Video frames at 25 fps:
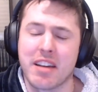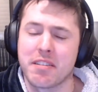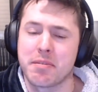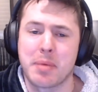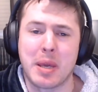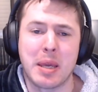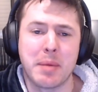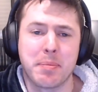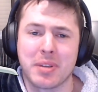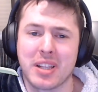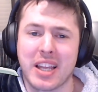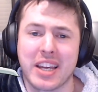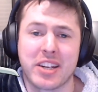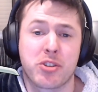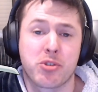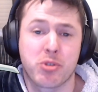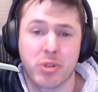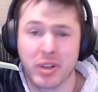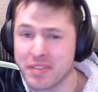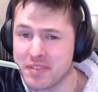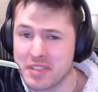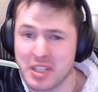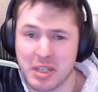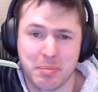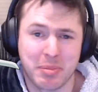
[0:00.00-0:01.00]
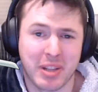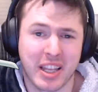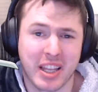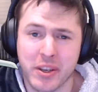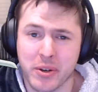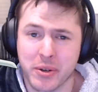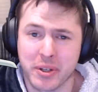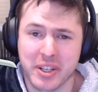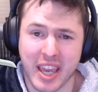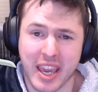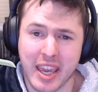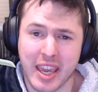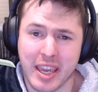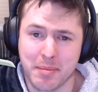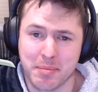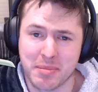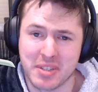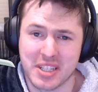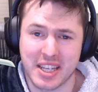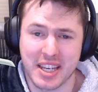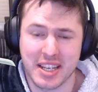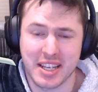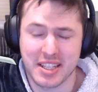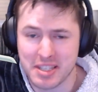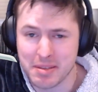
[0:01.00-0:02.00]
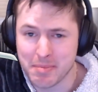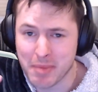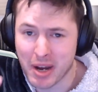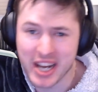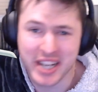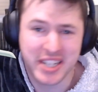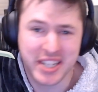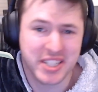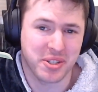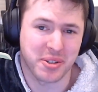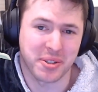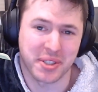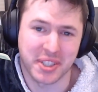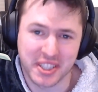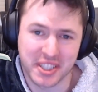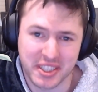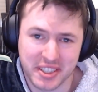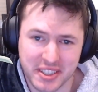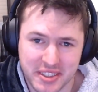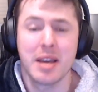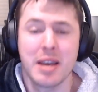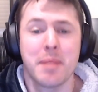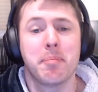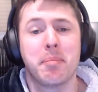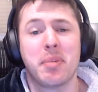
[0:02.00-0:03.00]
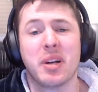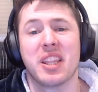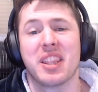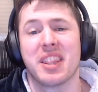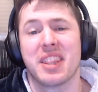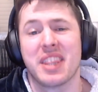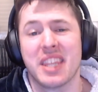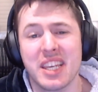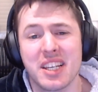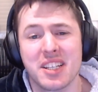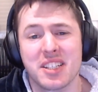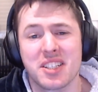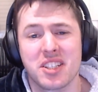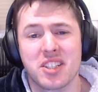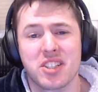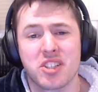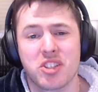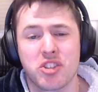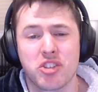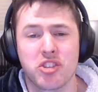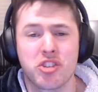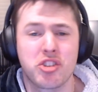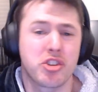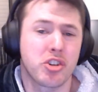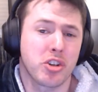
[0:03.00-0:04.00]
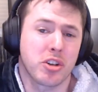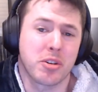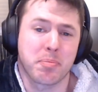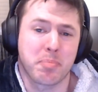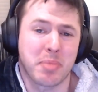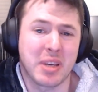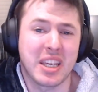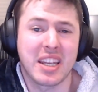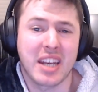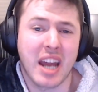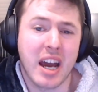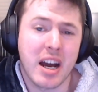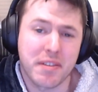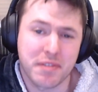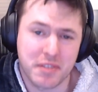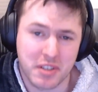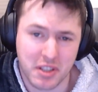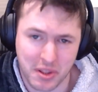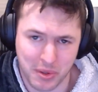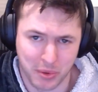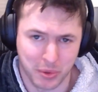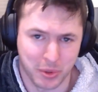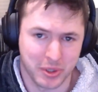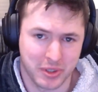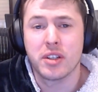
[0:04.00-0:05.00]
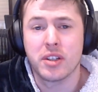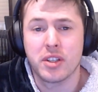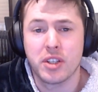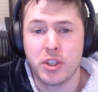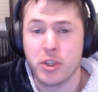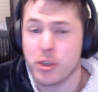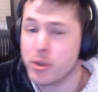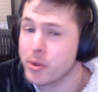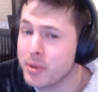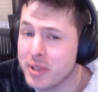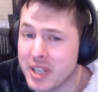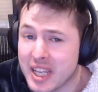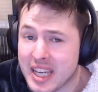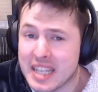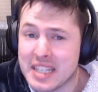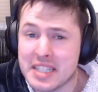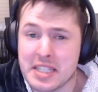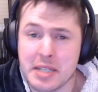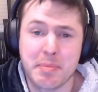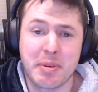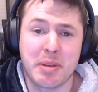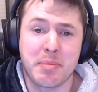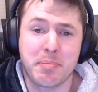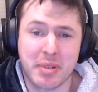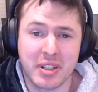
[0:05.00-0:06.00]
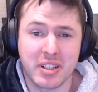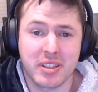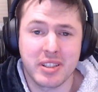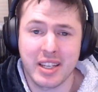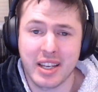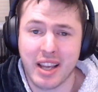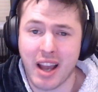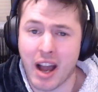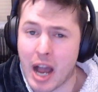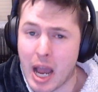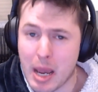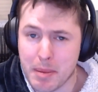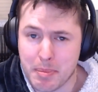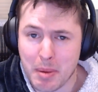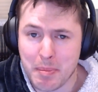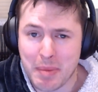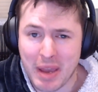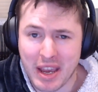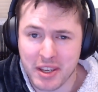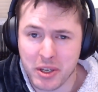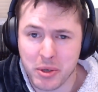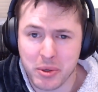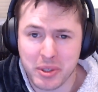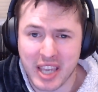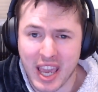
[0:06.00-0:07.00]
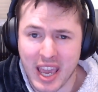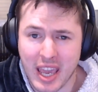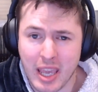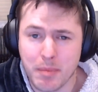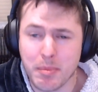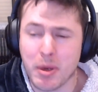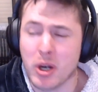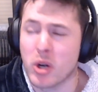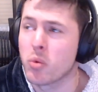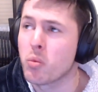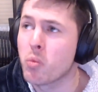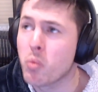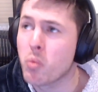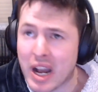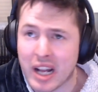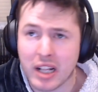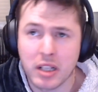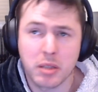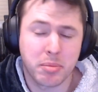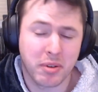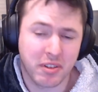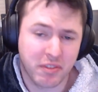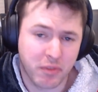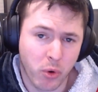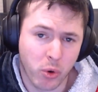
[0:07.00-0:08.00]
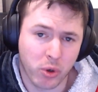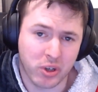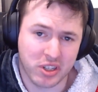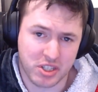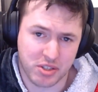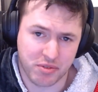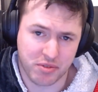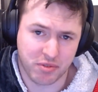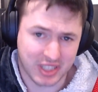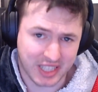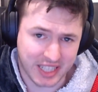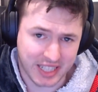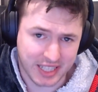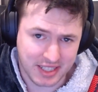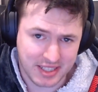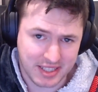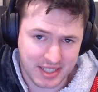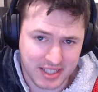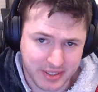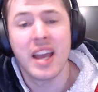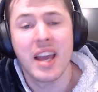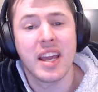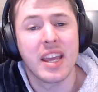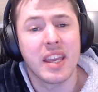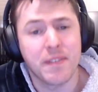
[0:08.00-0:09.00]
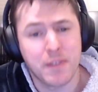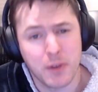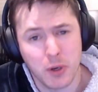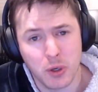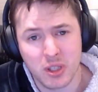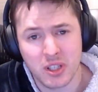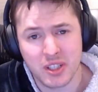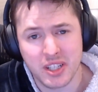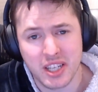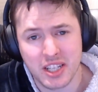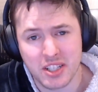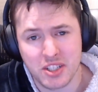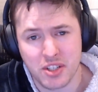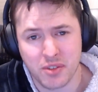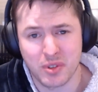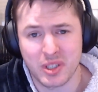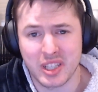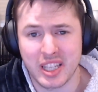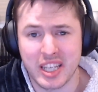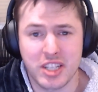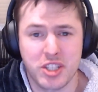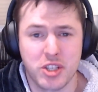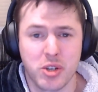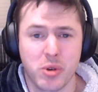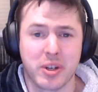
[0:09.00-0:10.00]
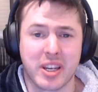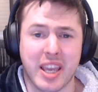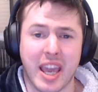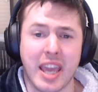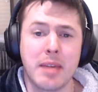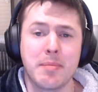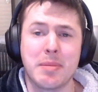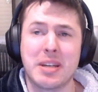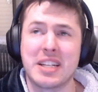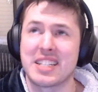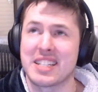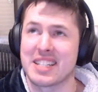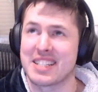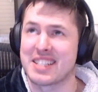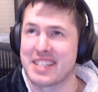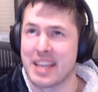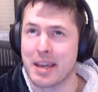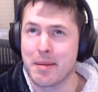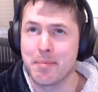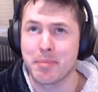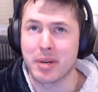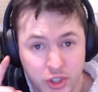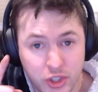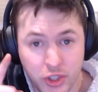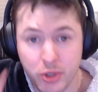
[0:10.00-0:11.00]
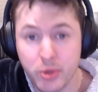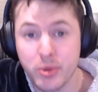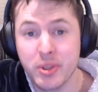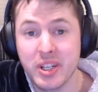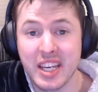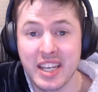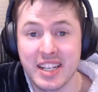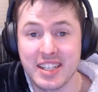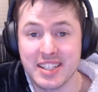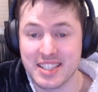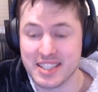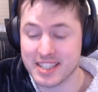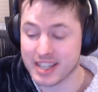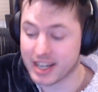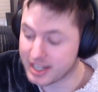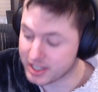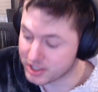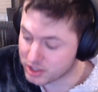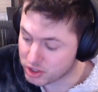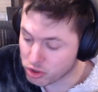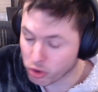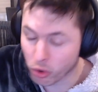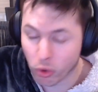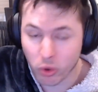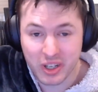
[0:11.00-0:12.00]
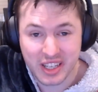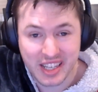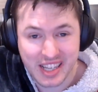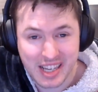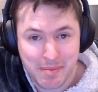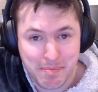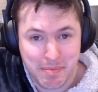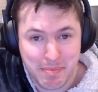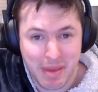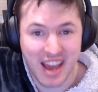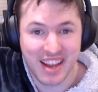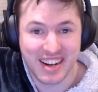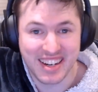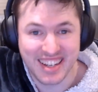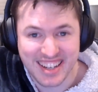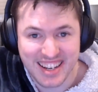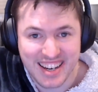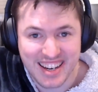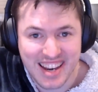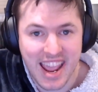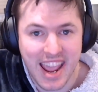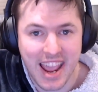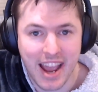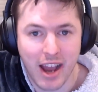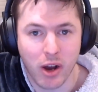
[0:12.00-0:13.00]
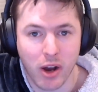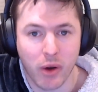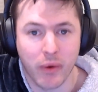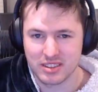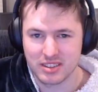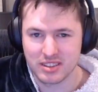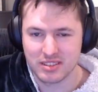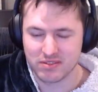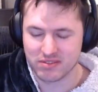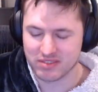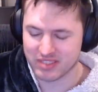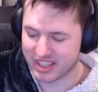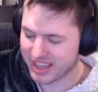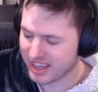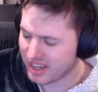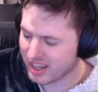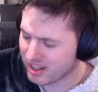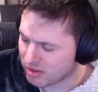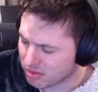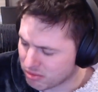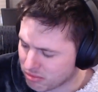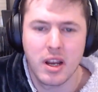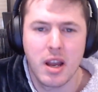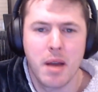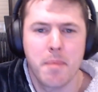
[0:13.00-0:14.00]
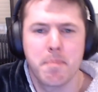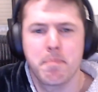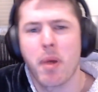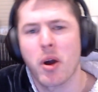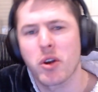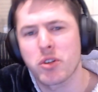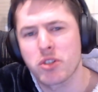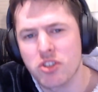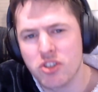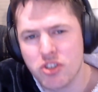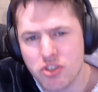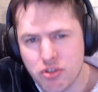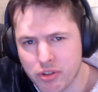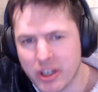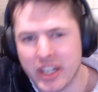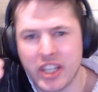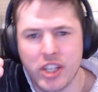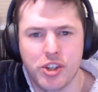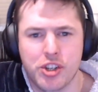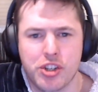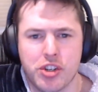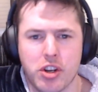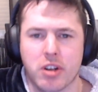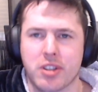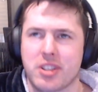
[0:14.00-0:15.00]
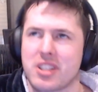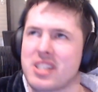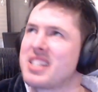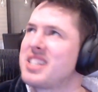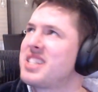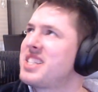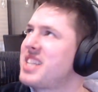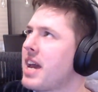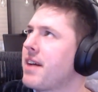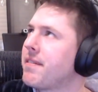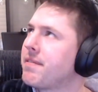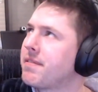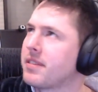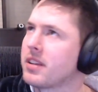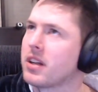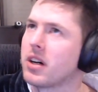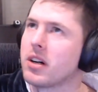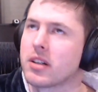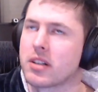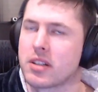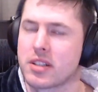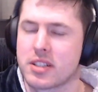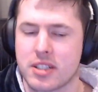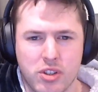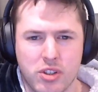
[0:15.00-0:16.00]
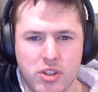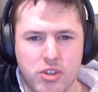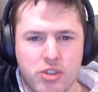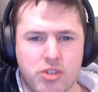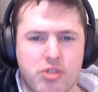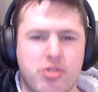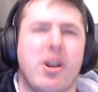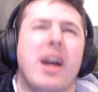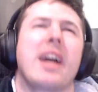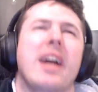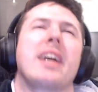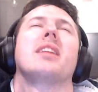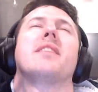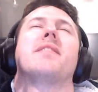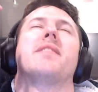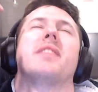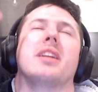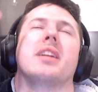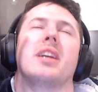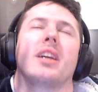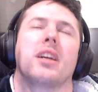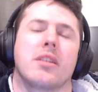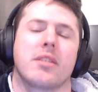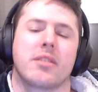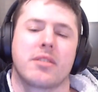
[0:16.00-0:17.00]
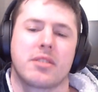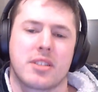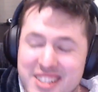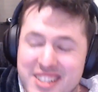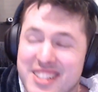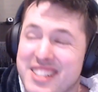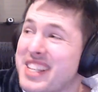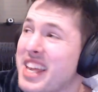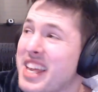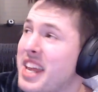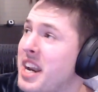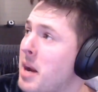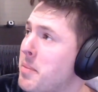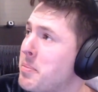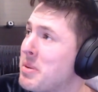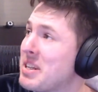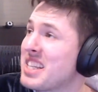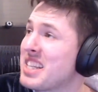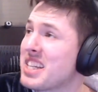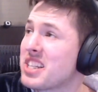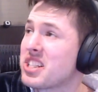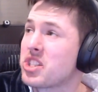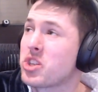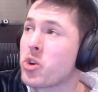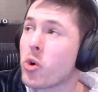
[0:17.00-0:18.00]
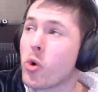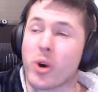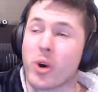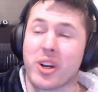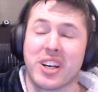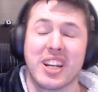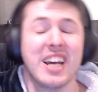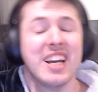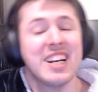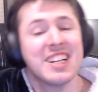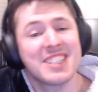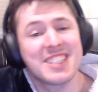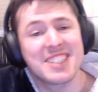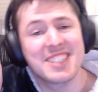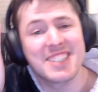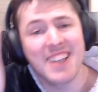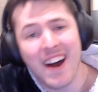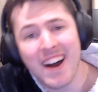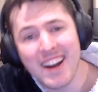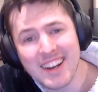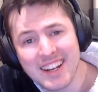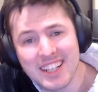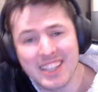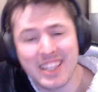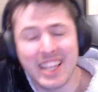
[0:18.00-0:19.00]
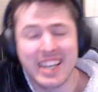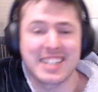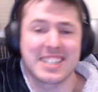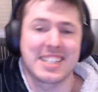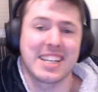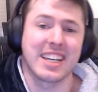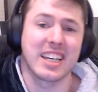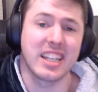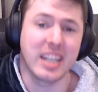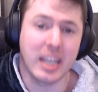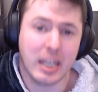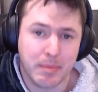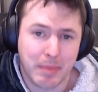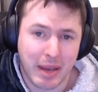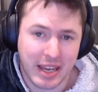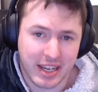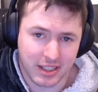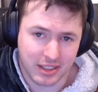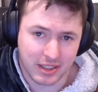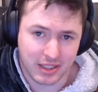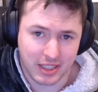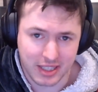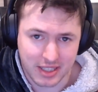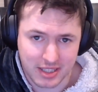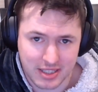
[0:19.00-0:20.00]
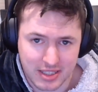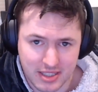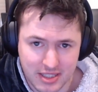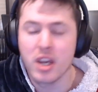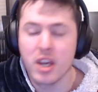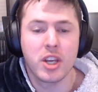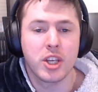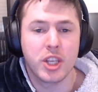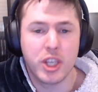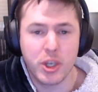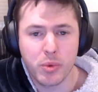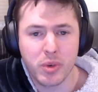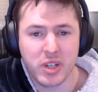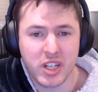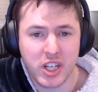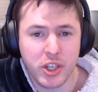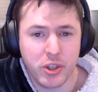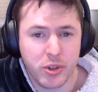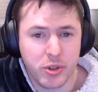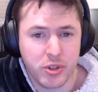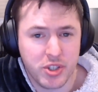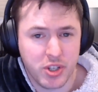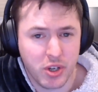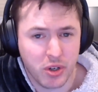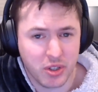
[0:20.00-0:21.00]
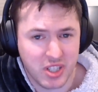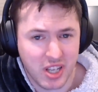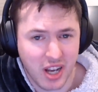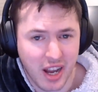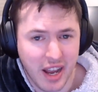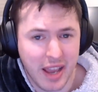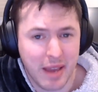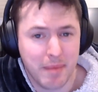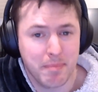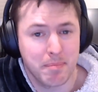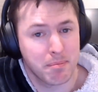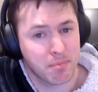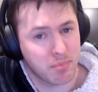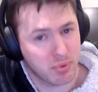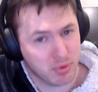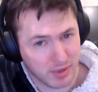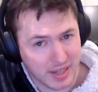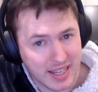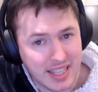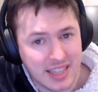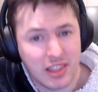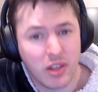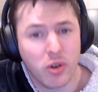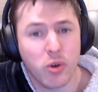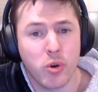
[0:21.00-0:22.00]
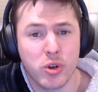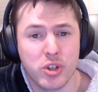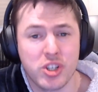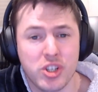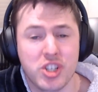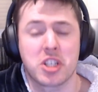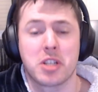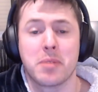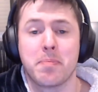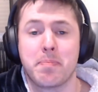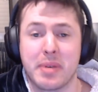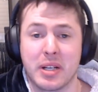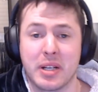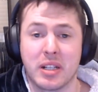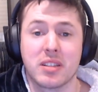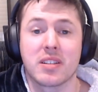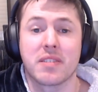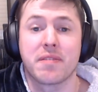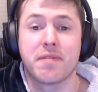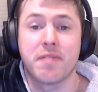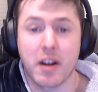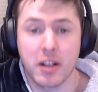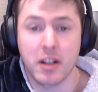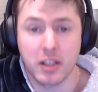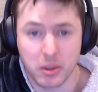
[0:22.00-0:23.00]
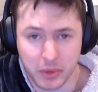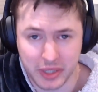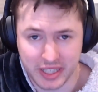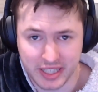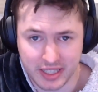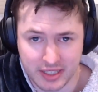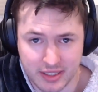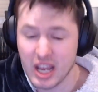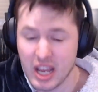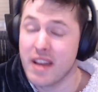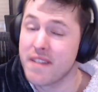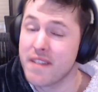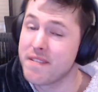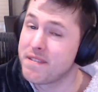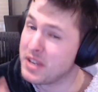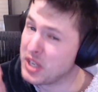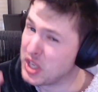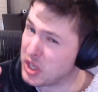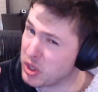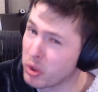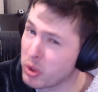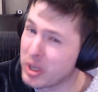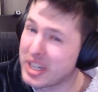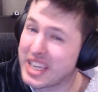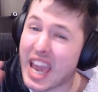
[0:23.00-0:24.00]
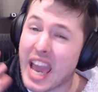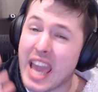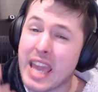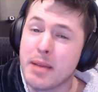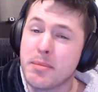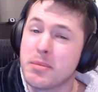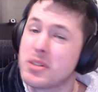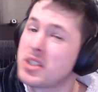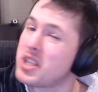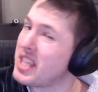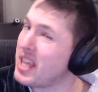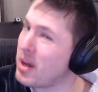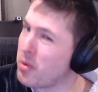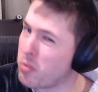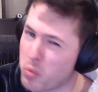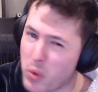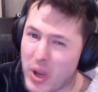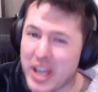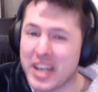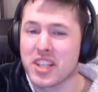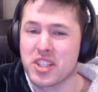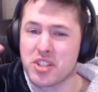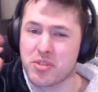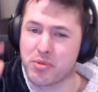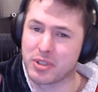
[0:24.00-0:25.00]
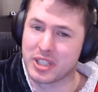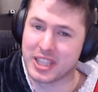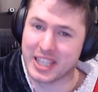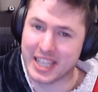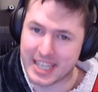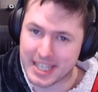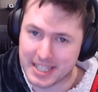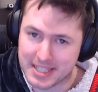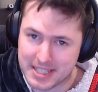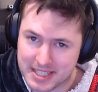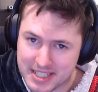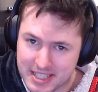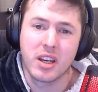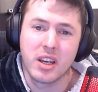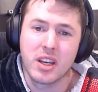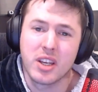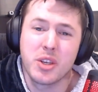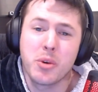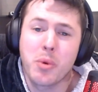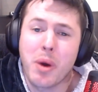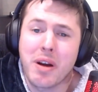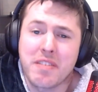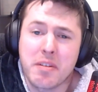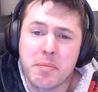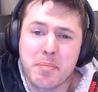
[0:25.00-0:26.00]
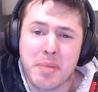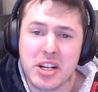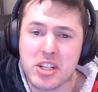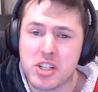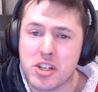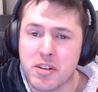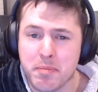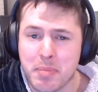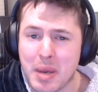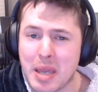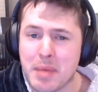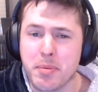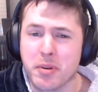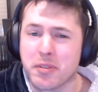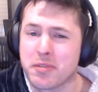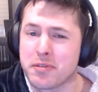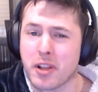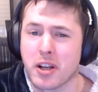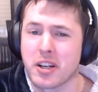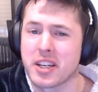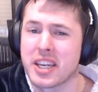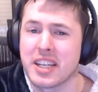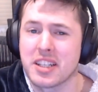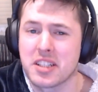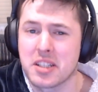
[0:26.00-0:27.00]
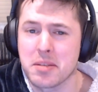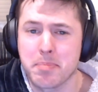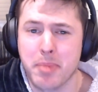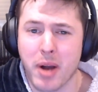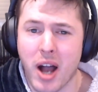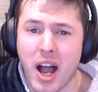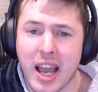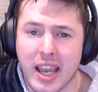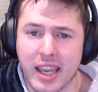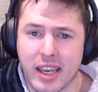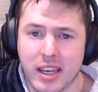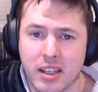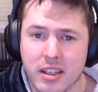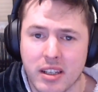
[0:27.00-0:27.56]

people like Drifty play your game to get some eyes on it. But this shouldn't be an afterthought. You need to be building hype about your game well before its release. If you're looking to release your game in December, you need to start talking about it now. Ow. Post screenshots, devlogs, trailer videos, set up a Discord, start collecting an email list. You want to use your time pre-launch to build a following for your game so that when it's released, you have a bunch of people flocking to buy it.